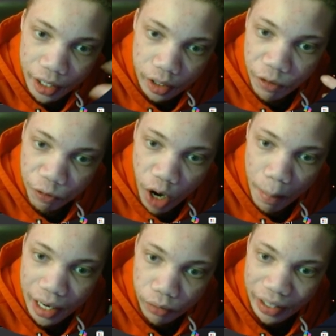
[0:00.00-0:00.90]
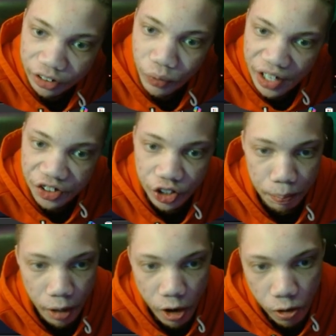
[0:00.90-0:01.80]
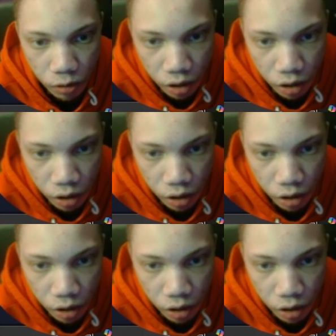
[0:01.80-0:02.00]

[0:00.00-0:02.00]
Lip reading: You're not falling by in the right directions, bro.